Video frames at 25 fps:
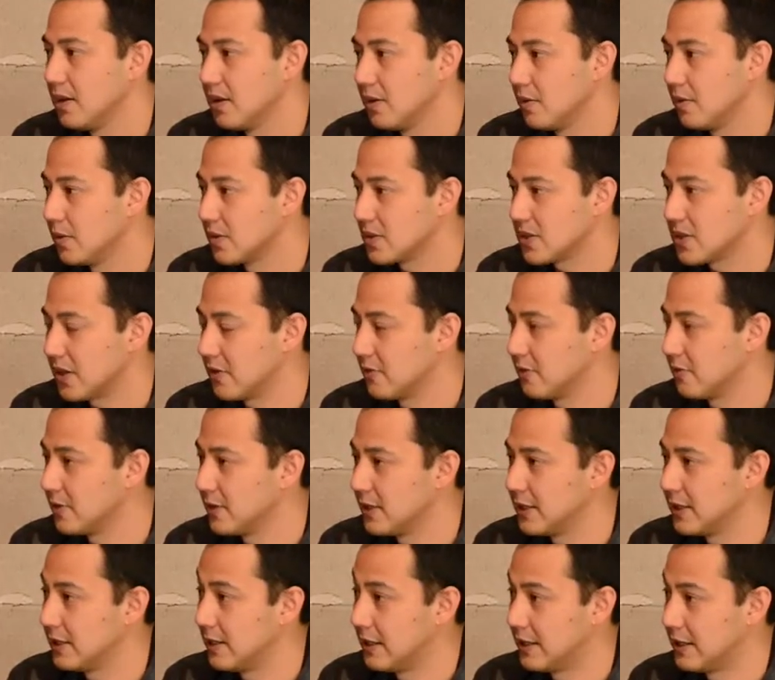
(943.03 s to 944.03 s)
which I
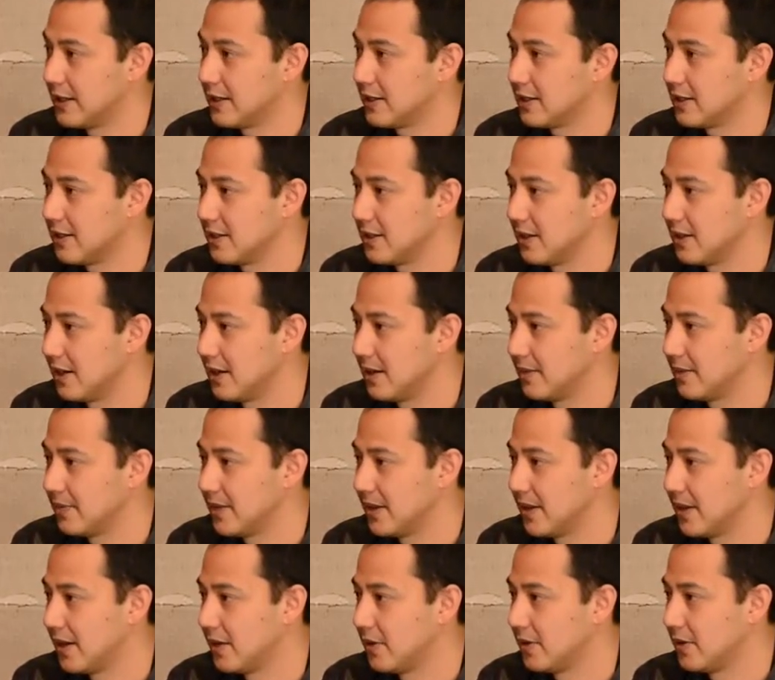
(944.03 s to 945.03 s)
really like
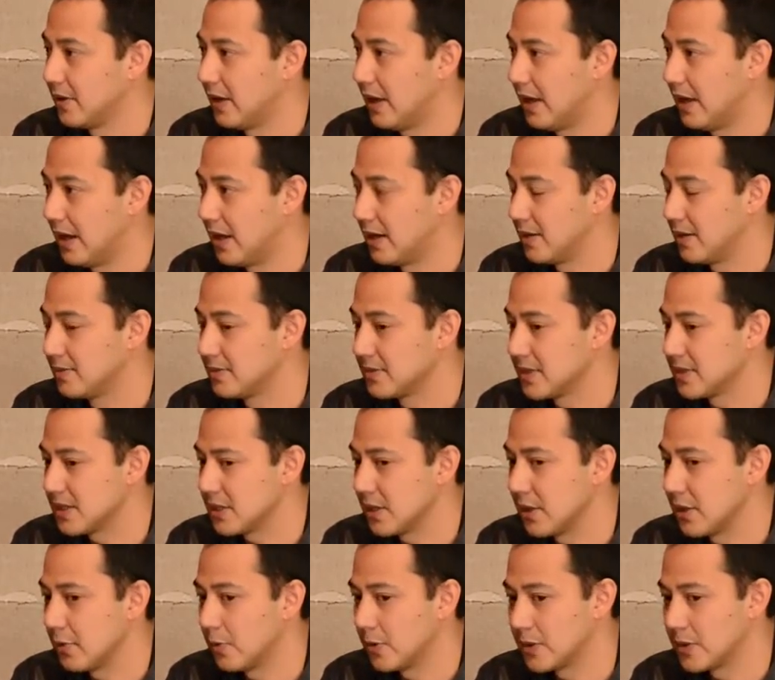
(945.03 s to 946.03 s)
now.
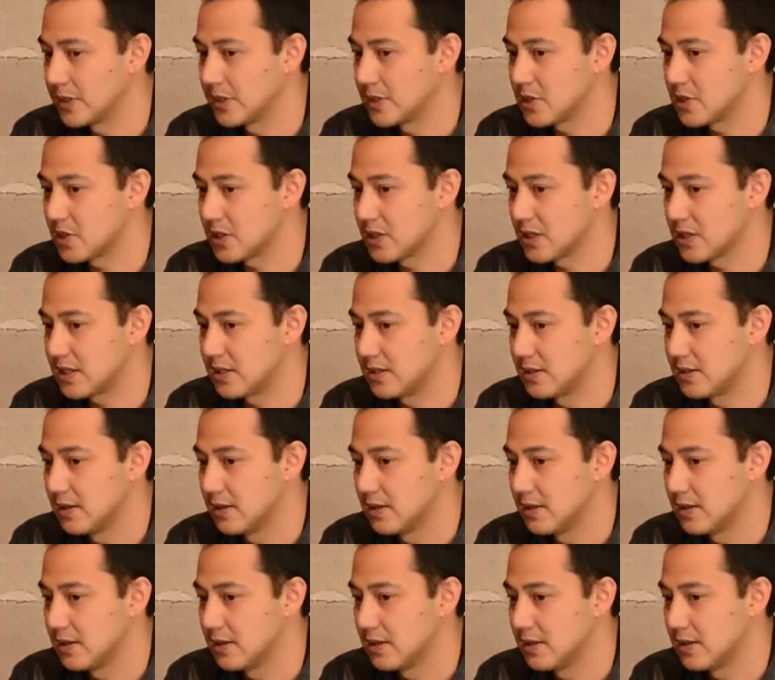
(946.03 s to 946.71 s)
So it wasn't just